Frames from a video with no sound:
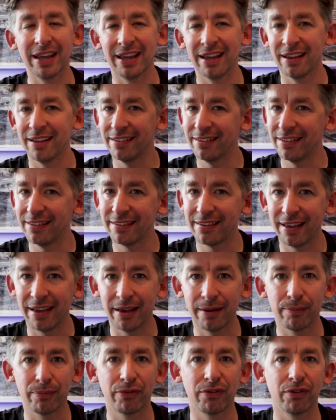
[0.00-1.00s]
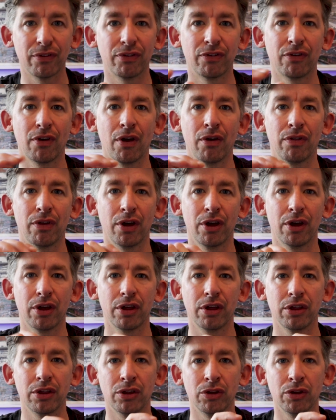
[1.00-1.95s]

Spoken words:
easy tips so that